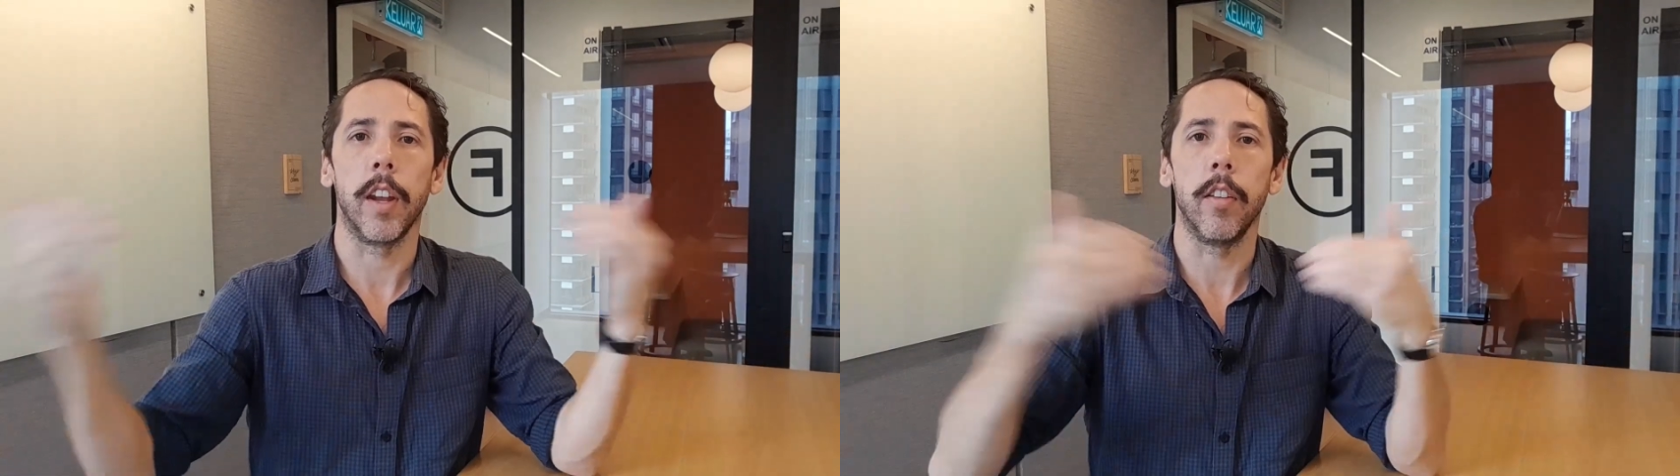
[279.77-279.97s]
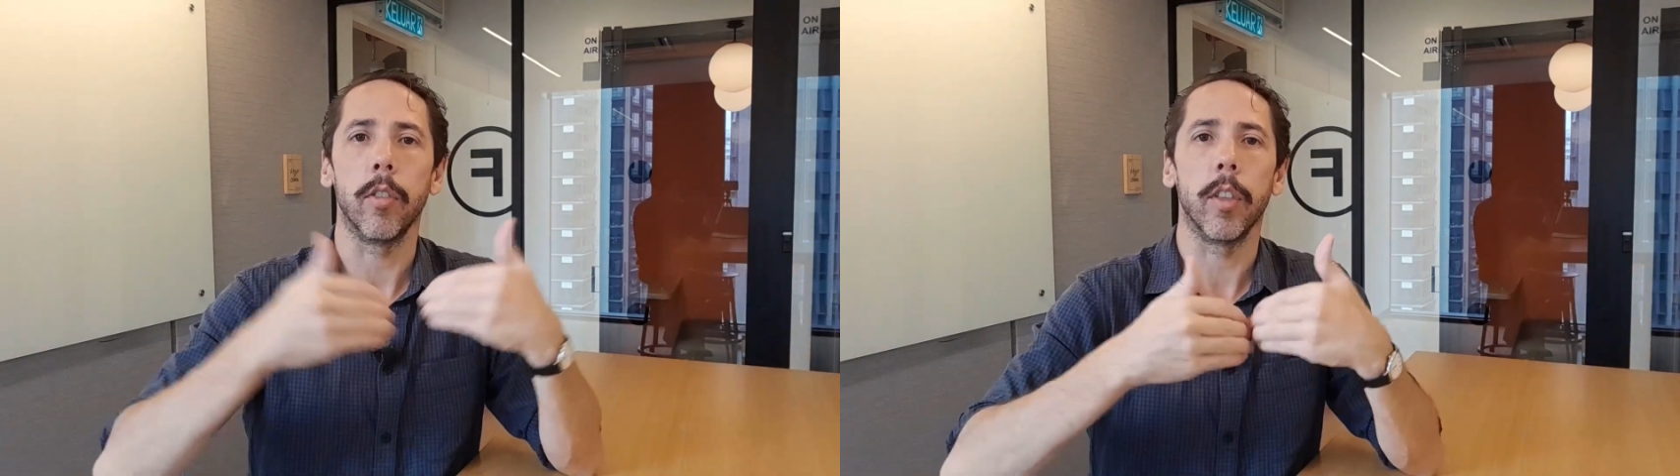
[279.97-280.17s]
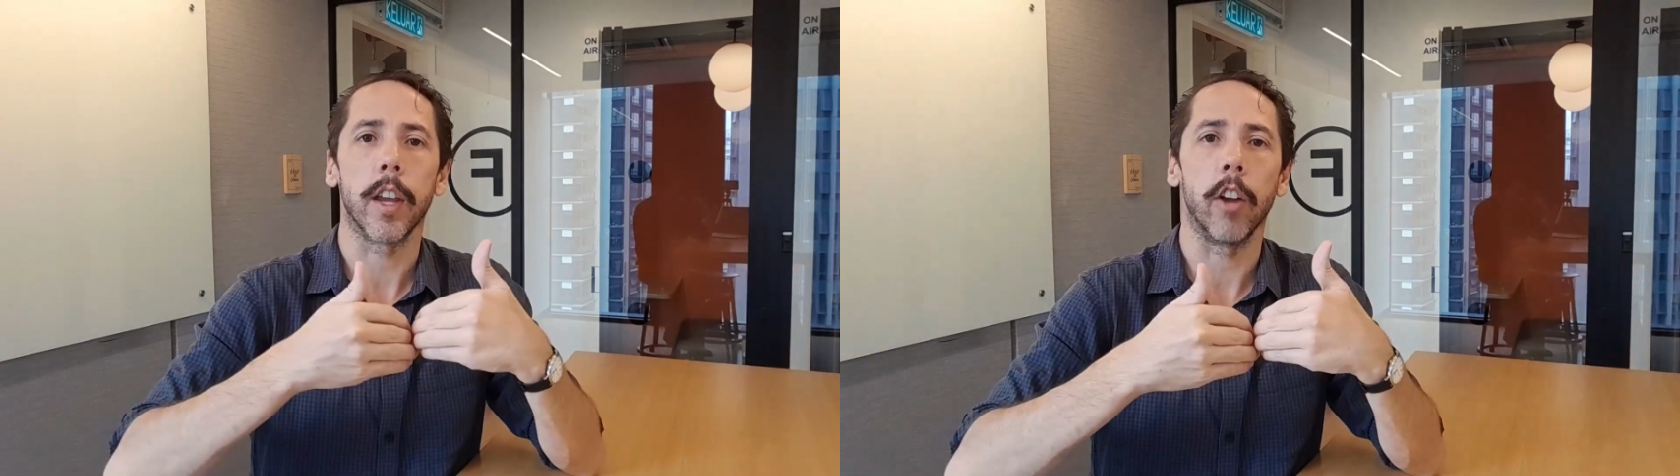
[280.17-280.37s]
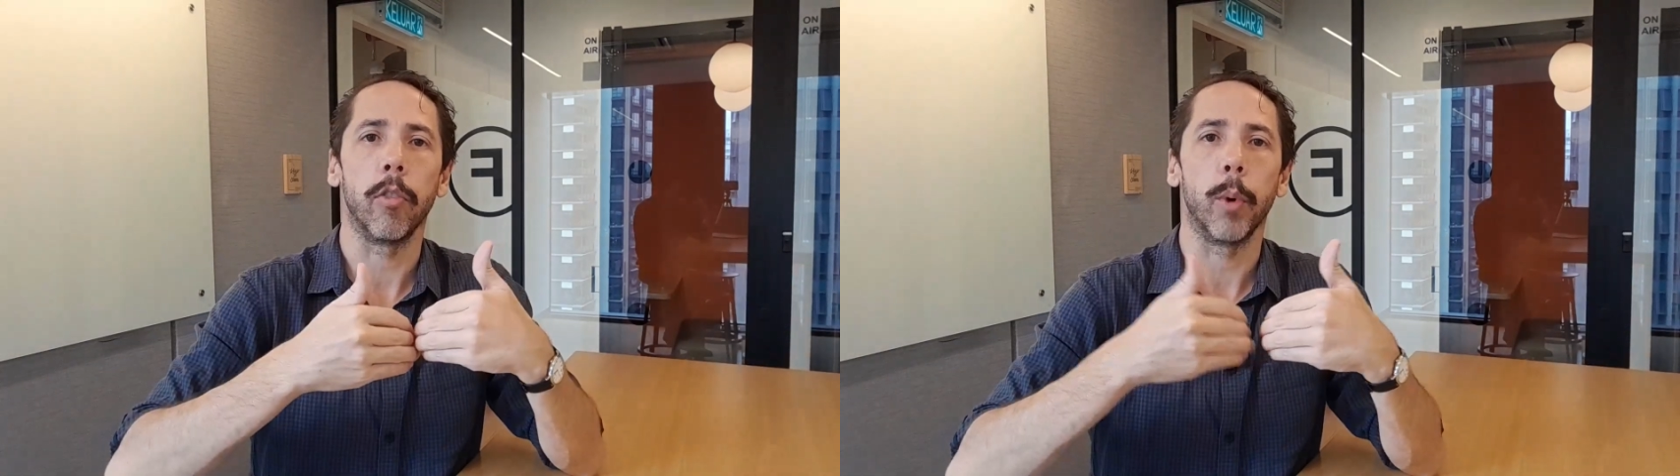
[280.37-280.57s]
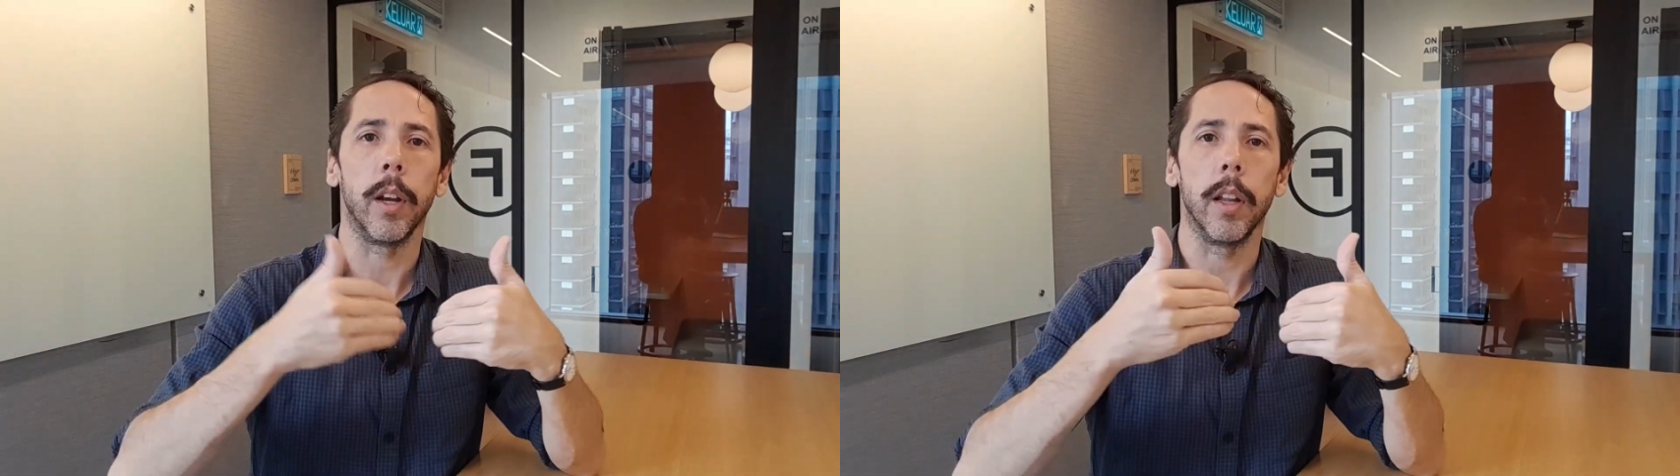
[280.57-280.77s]
into the
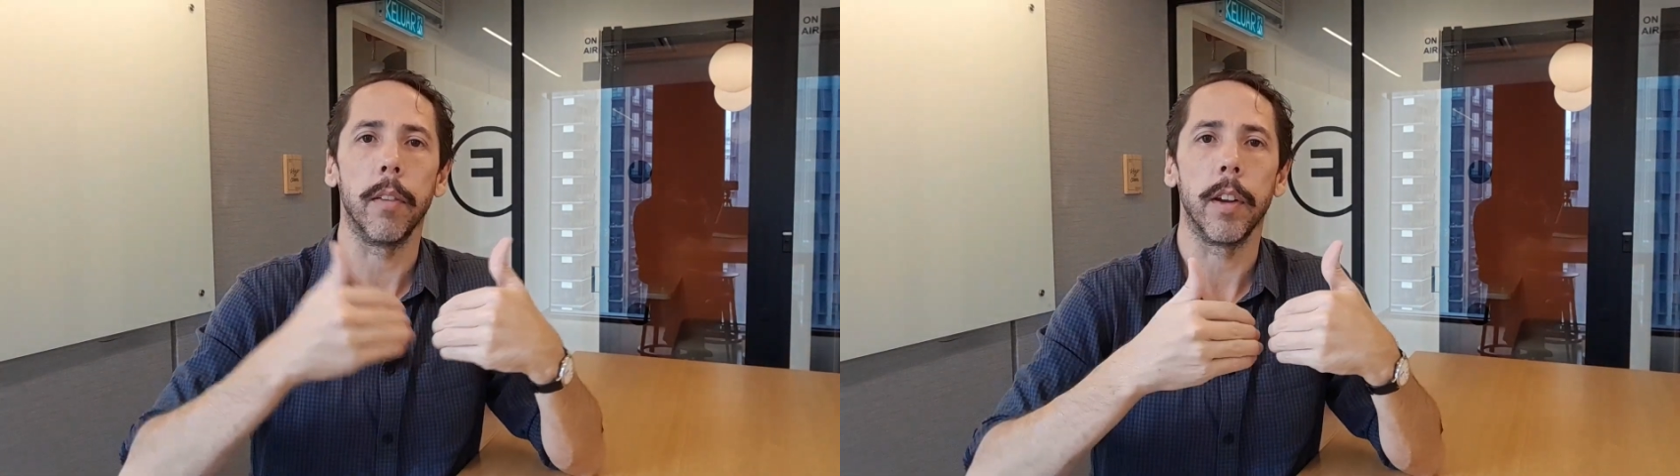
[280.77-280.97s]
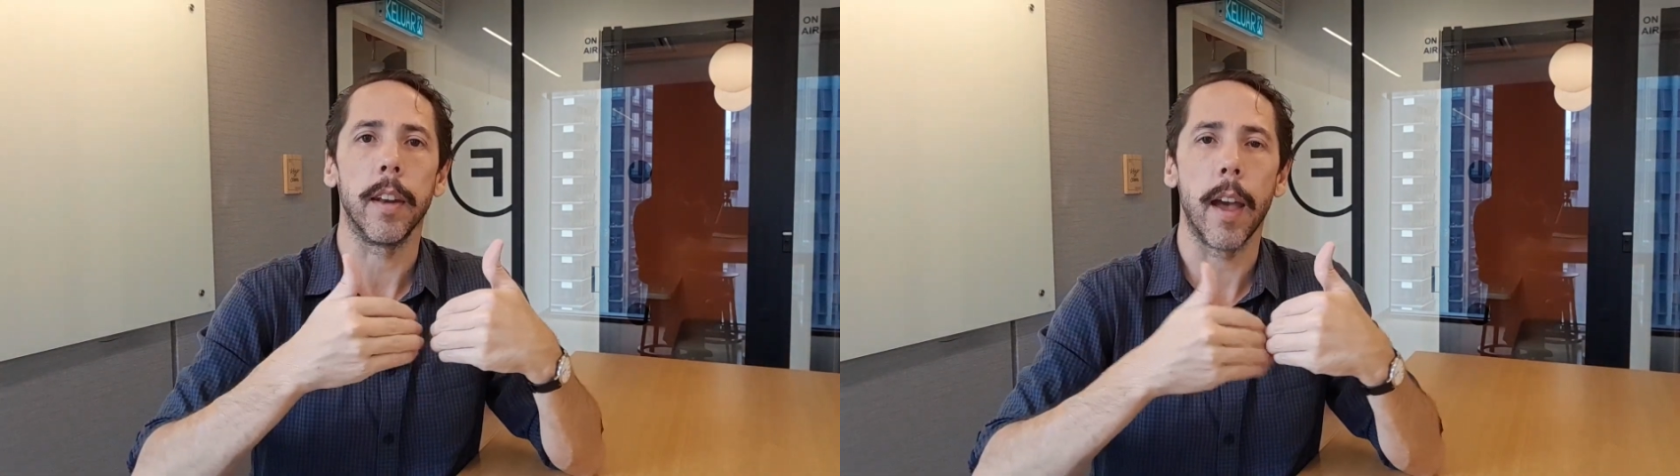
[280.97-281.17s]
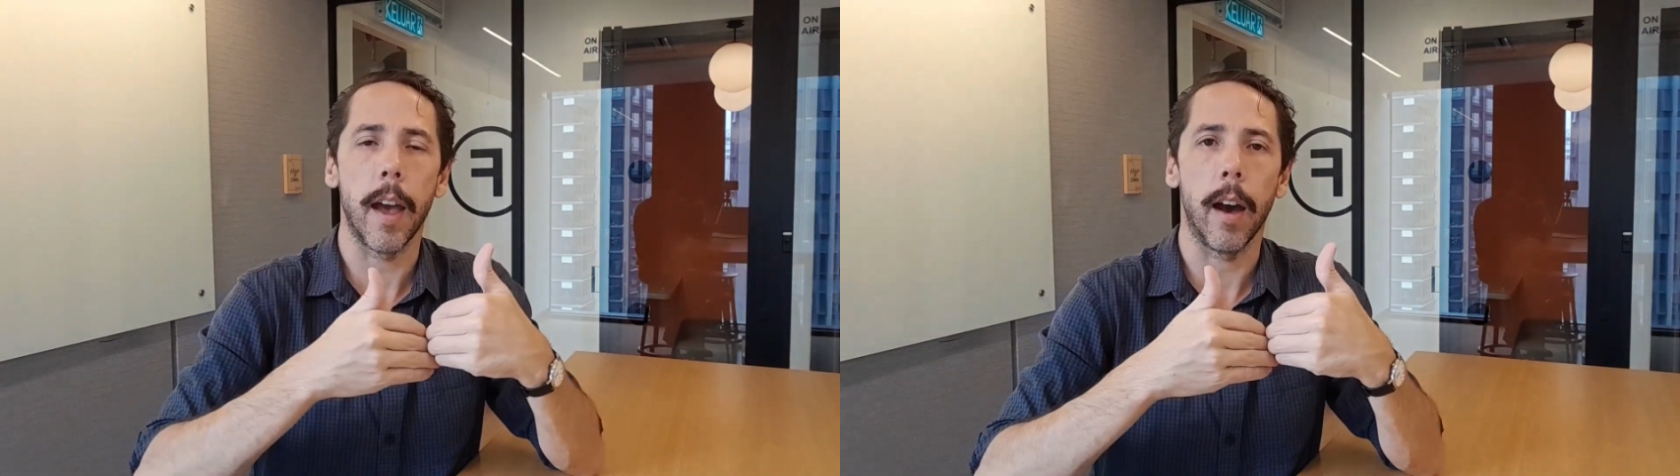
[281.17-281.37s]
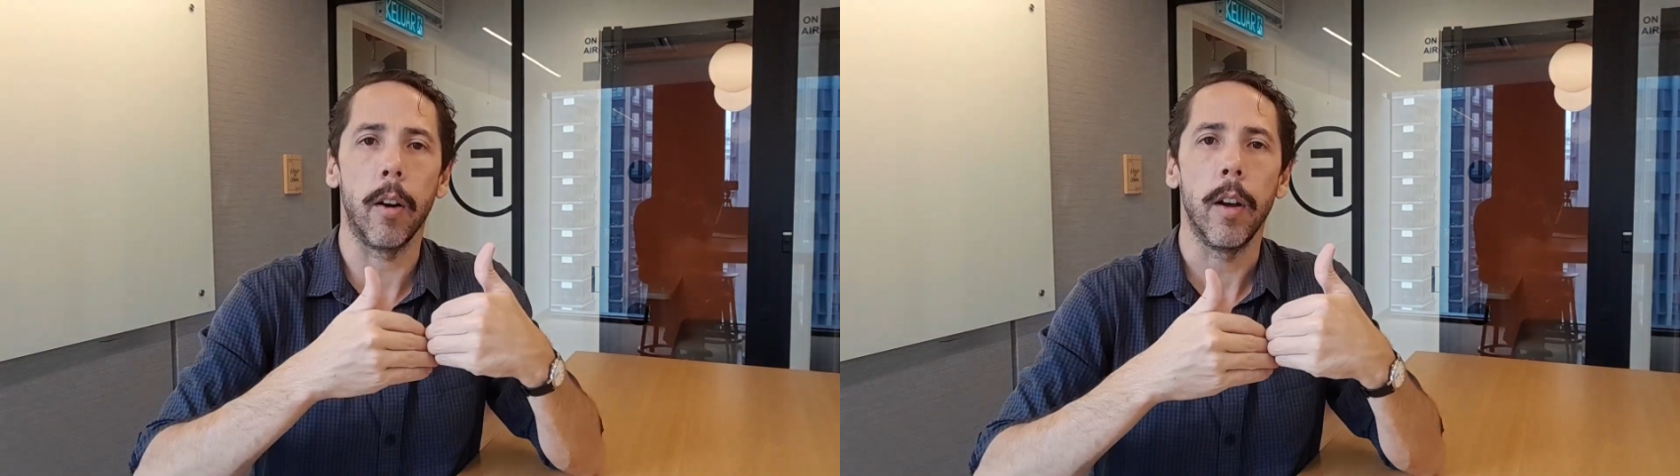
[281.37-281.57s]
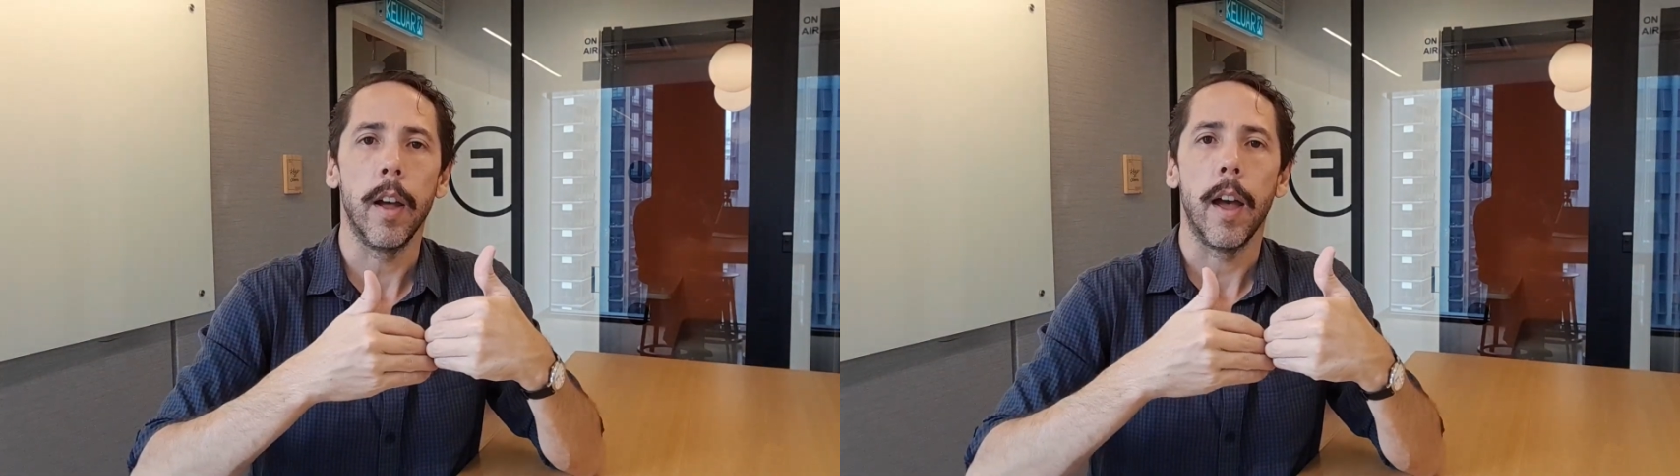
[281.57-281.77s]
country where you're living
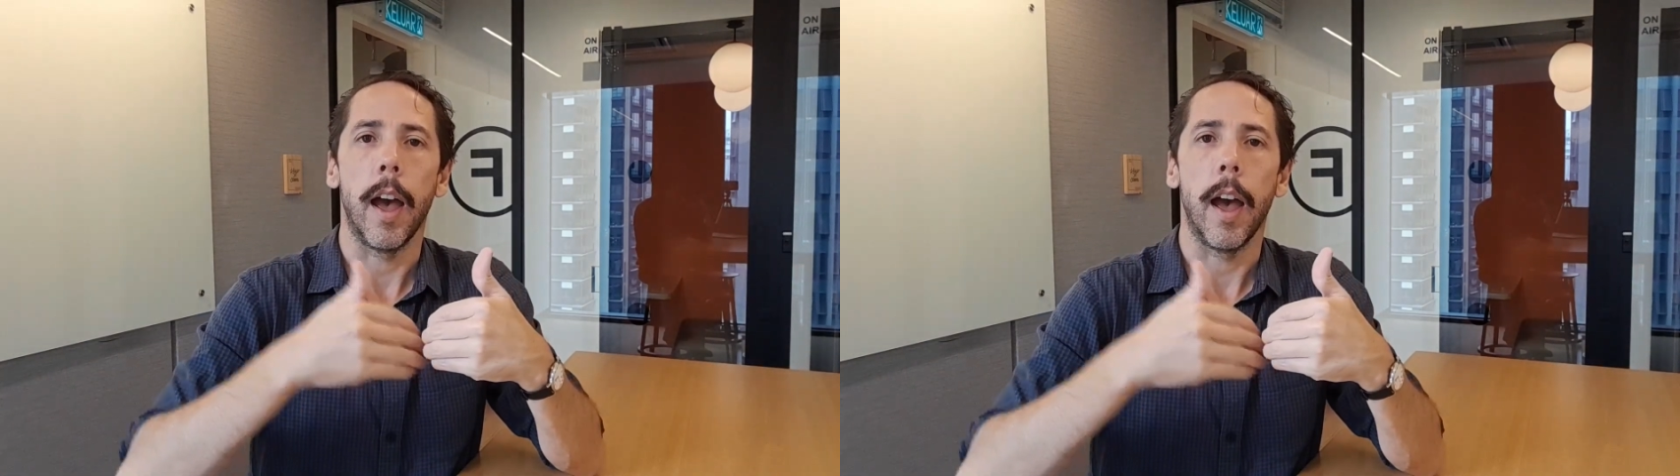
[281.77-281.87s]
now